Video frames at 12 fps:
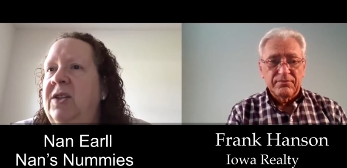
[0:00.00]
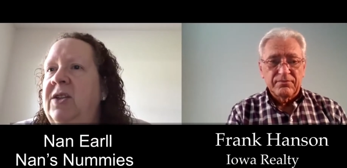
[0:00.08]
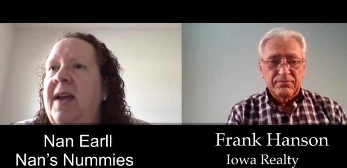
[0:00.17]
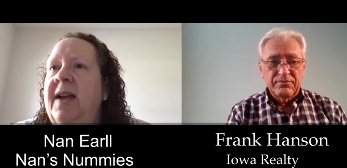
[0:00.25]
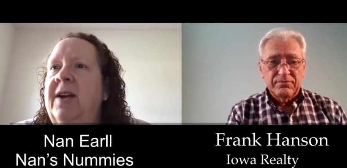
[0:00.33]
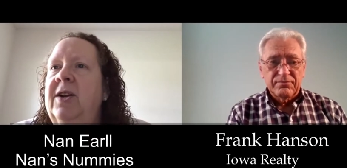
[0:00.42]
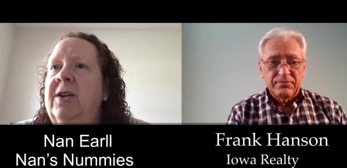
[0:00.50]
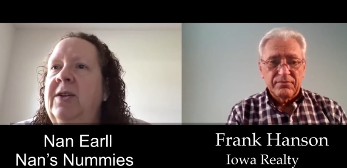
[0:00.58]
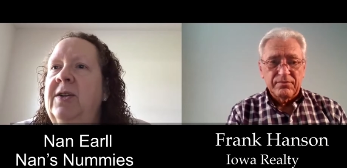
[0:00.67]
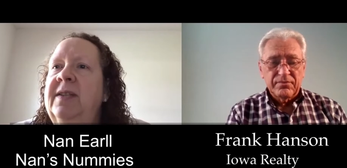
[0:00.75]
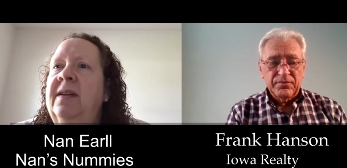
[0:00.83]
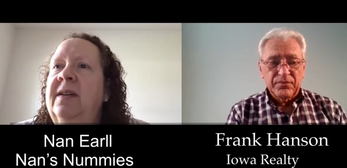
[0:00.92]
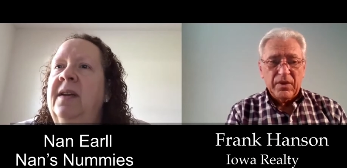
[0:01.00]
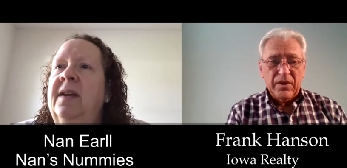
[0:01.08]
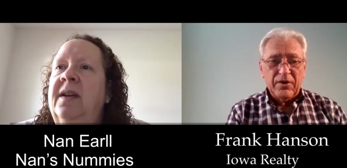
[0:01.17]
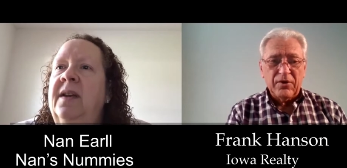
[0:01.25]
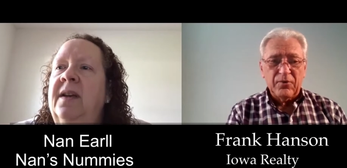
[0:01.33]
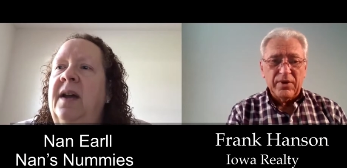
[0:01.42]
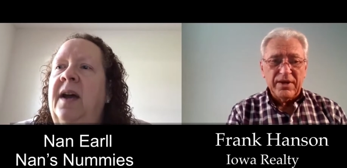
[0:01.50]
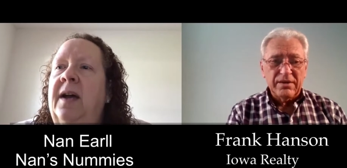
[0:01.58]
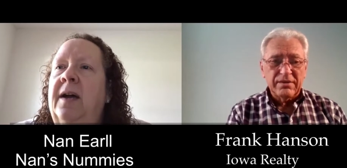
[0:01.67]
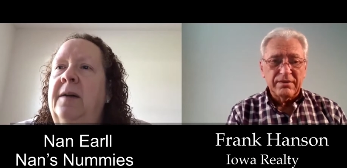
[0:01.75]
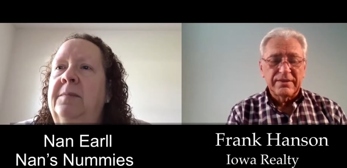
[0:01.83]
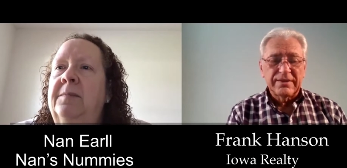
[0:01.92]
Speaker 1: letters. Oh, um,
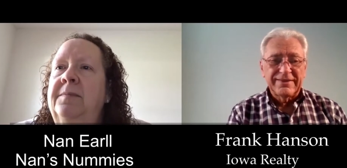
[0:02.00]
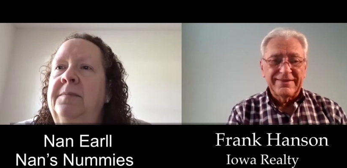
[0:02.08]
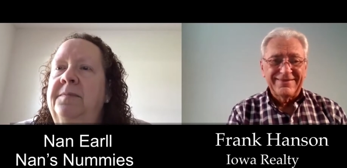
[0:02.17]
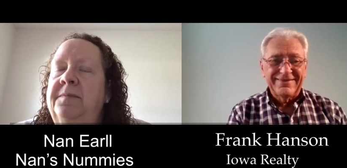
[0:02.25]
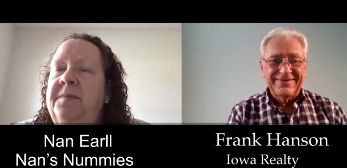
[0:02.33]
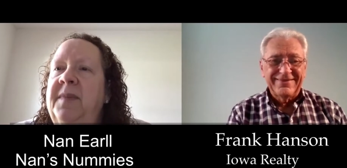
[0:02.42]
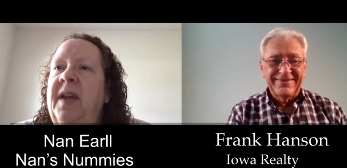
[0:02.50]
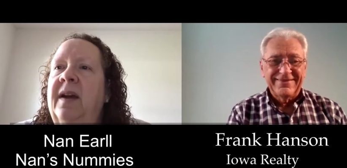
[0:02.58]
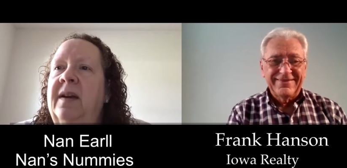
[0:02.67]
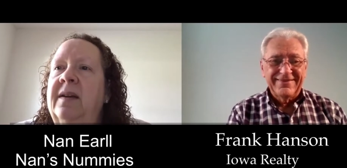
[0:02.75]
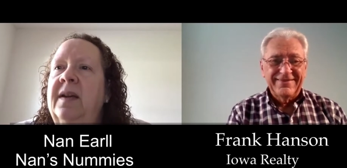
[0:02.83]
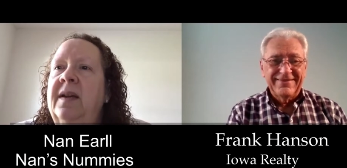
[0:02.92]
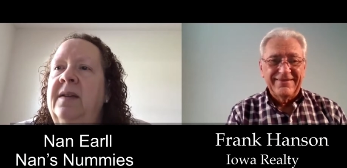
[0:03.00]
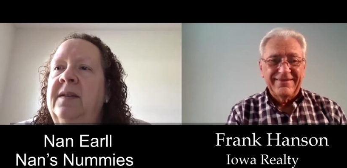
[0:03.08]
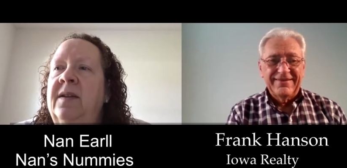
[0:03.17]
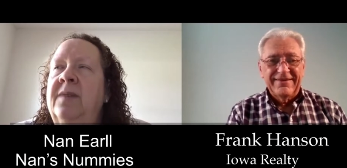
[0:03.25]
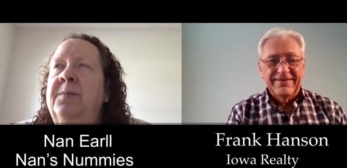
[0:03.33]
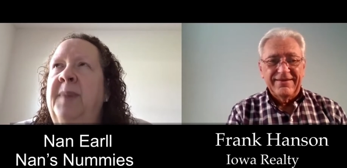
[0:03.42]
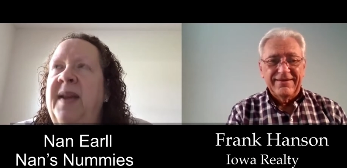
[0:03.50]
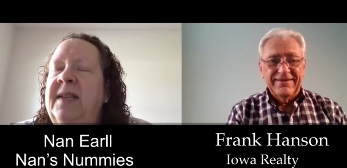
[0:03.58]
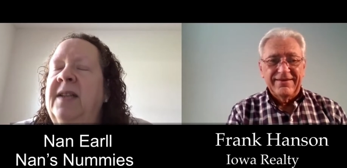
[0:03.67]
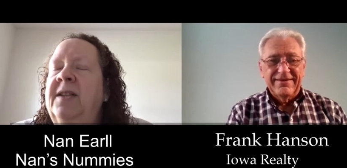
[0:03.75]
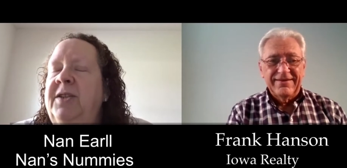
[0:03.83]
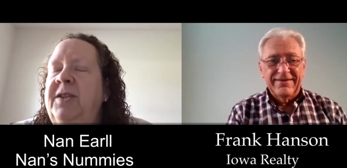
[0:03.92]
wow. Yeah, and basically
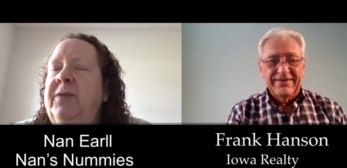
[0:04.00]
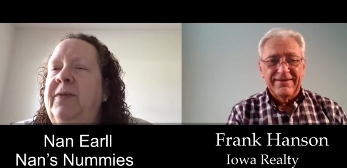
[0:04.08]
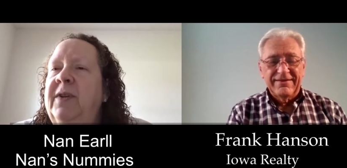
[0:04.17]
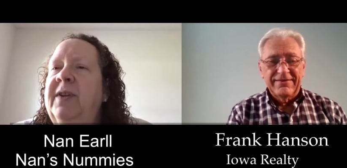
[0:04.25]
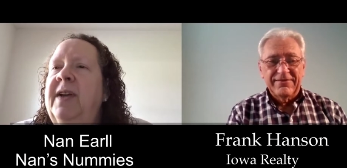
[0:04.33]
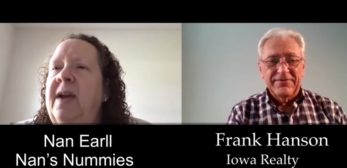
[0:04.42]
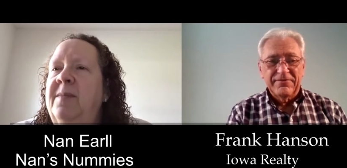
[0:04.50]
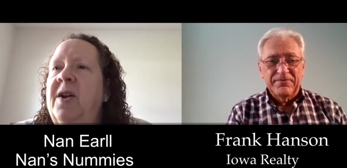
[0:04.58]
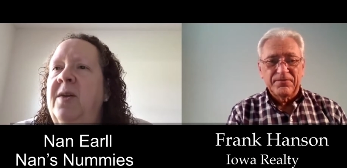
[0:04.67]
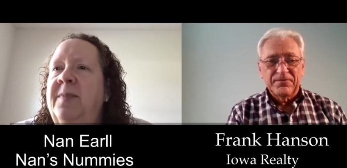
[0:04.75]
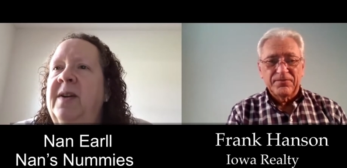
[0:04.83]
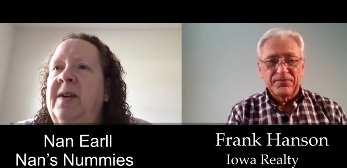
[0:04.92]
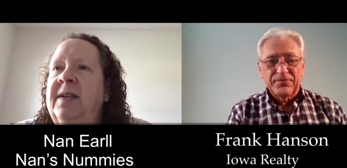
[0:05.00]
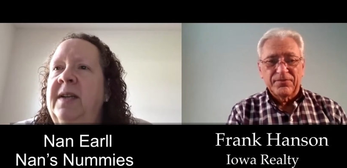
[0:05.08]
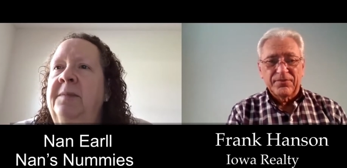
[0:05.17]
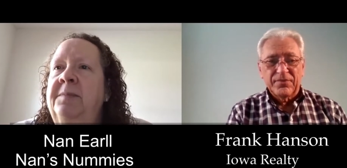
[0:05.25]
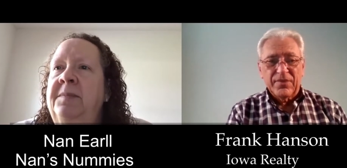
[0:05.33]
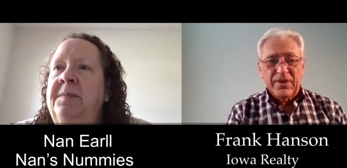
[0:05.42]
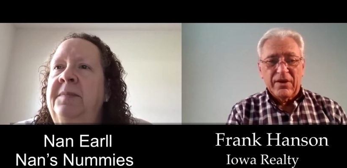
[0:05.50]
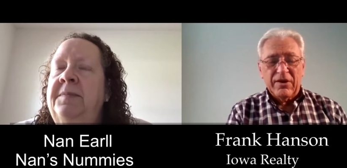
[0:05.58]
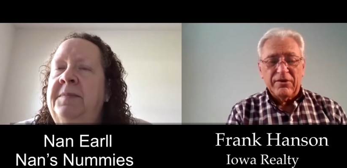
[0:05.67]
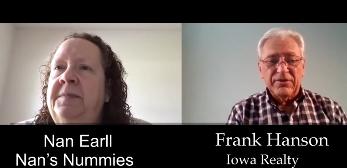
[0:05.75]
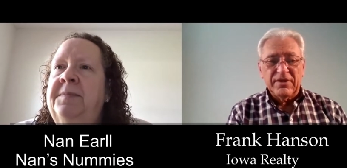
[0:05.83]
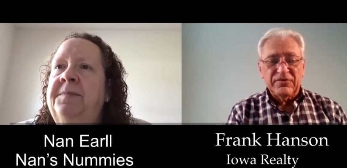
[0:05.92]
two full-time and all part-time.
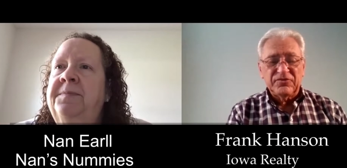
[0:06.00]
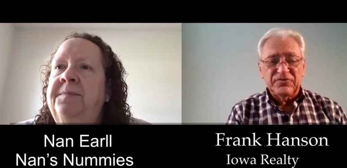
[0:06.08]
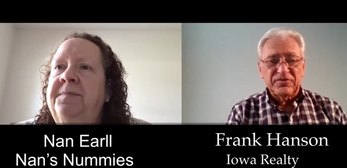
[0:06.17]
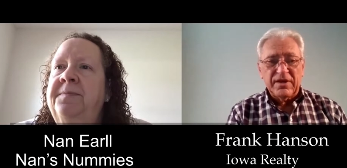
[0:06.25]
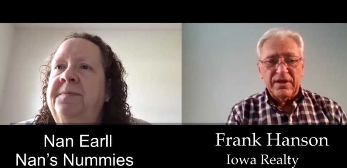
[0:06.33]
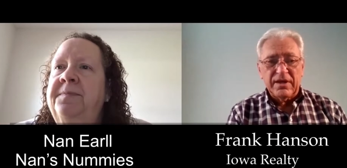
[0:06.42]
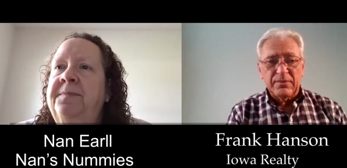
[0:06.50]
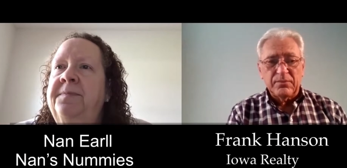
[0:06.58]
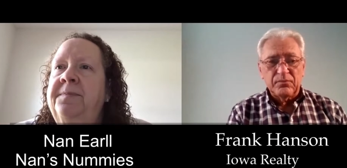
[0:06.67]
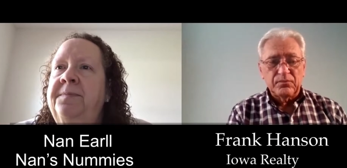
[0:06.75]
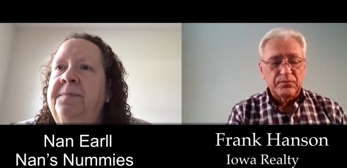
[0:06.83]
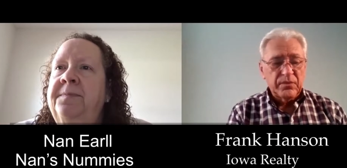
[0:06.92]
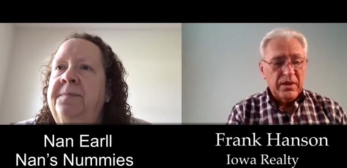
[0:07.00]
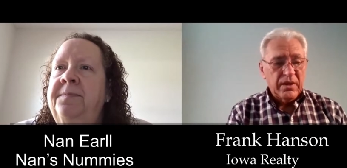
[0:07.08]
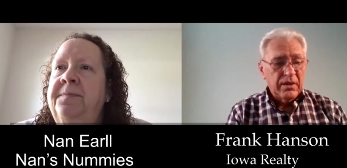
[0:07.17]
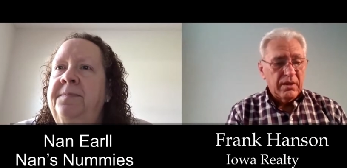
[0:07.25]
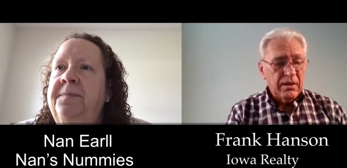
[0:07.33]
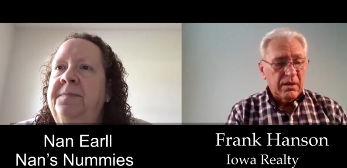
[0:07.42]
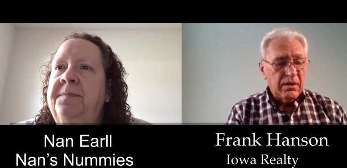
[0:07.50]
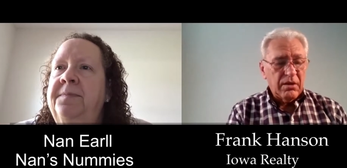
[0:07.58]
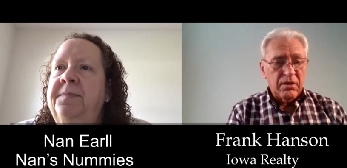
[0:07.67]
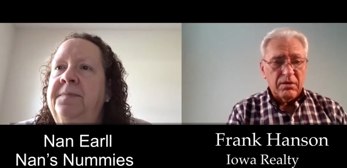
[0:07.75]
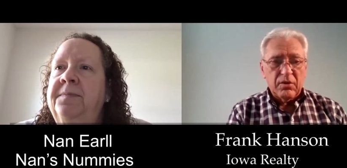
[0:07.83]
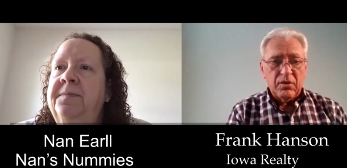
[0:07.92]
Speaker 2: Are these um,
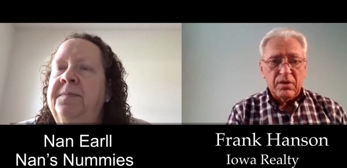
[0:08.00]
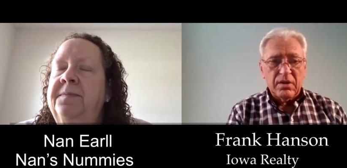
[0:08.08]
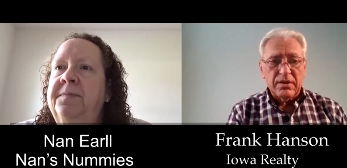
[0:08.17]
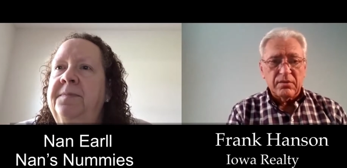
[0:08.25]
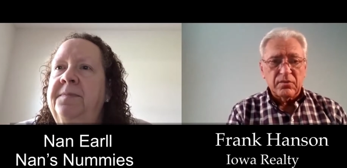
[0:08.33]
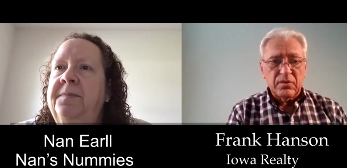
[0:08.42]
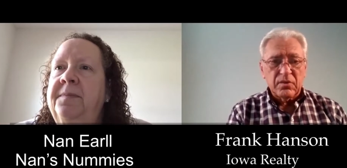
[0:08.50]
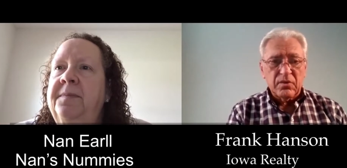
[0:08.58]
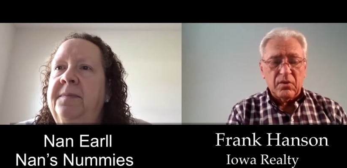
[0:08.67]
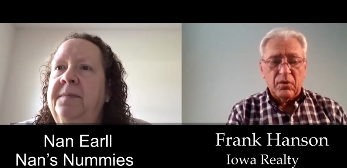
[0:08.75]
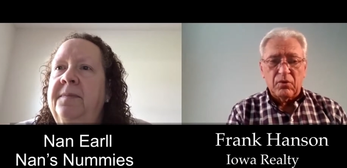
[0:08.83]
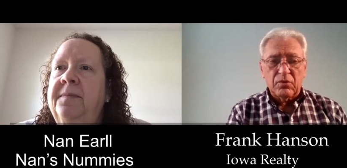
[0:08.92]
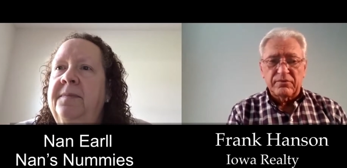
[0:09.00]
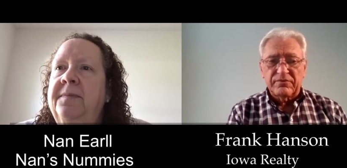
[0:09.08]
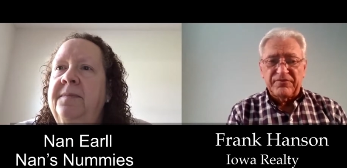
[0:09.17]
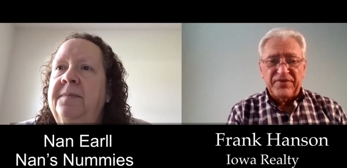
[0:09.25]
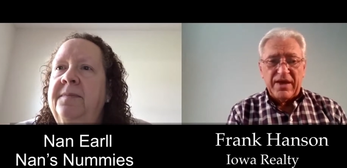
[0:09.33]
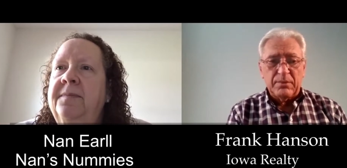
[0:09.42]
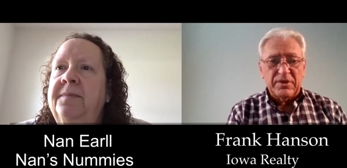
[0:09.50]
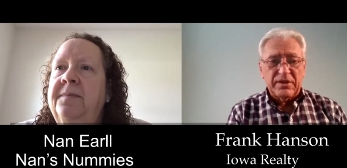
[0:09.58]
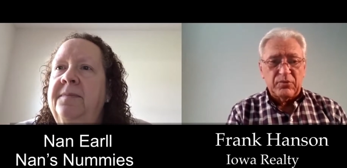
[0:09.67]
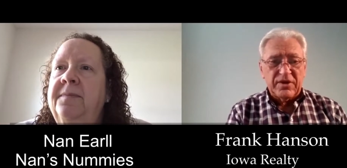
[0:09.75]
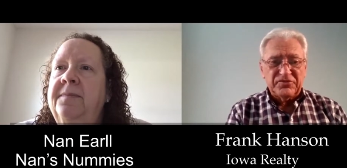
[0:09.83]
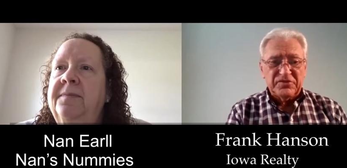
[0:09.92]
all uh, old
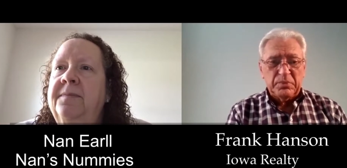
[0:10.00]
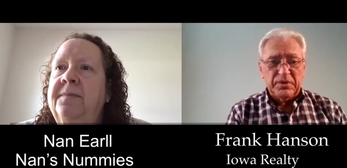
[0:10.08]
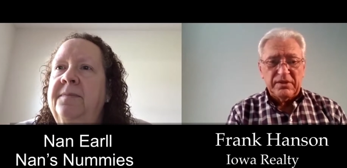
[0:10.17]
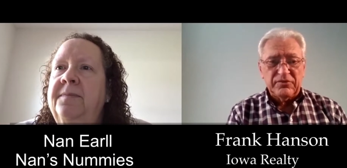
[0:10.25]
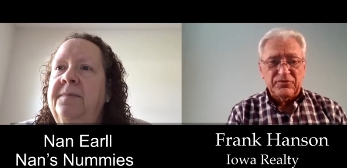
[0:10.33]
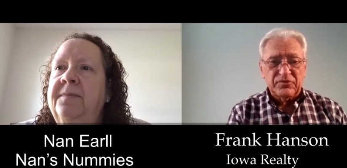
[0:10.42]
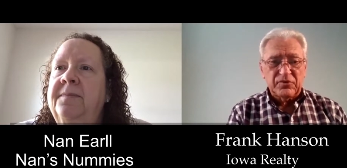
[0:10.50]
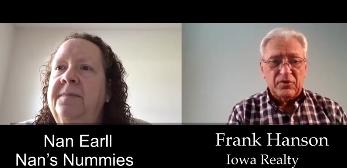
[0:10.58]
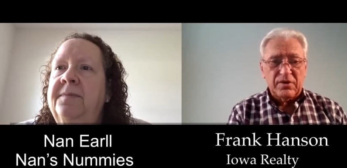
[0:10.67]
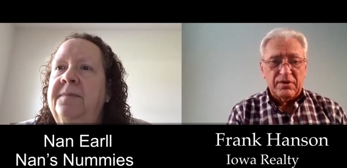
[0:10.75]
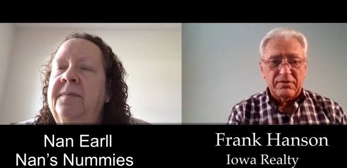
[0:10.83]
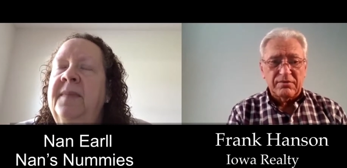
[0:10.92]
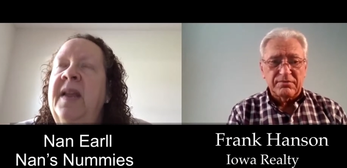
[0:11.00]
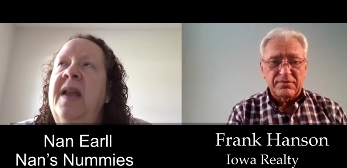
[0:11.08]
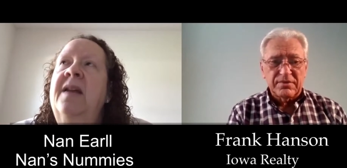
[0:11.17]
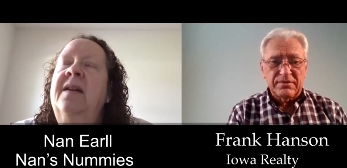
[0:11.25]
family recipes or?